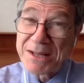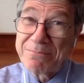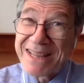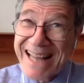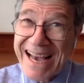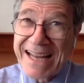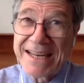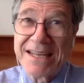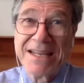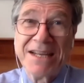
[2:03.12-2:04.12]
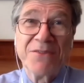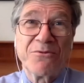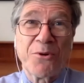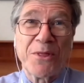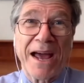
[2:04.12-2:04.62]
the plan
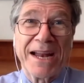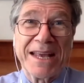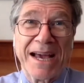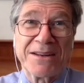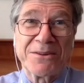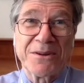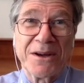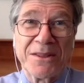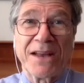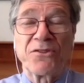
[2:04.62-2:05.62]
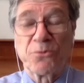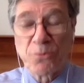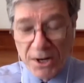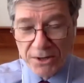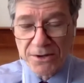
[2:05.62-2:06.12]
for that yet. That's
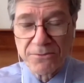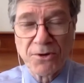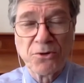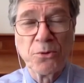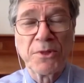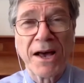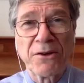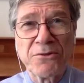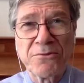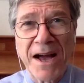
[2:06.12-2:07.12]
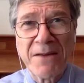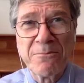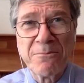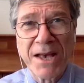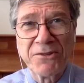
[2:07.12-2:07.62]
relative to 2005
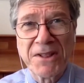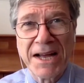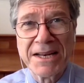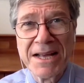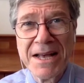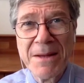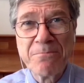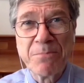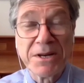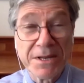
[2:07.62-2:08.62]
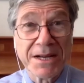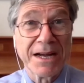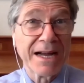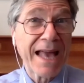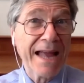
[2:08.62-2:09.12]
baseline. But
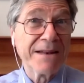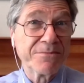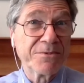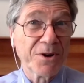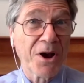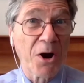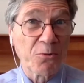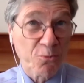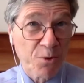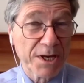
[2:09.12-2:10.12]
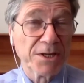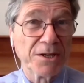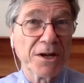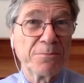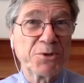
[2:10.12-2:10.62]
again, a
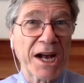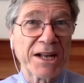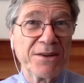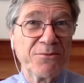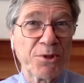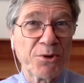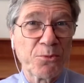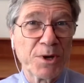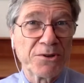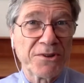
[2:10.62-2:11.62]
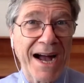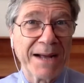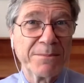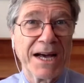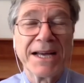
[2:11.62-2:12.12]
real objective with a real
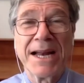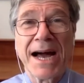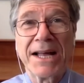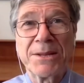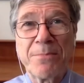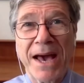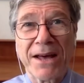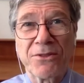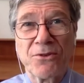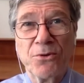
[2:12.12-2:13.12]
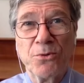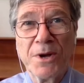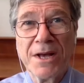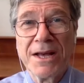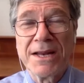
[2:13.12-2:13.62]
timeline on the path to
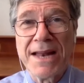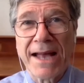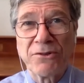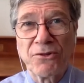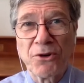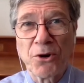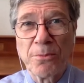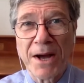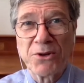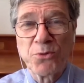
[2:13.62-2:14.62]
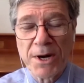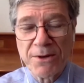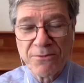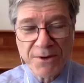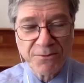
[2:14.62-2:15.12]
net zero by
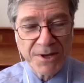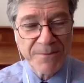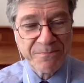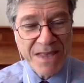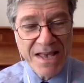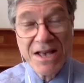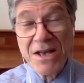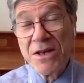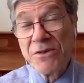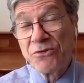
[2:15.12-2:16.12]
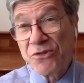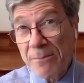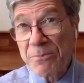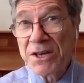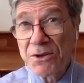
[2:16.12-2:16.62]
2050.
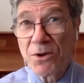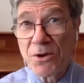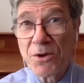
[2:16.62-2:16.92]
Something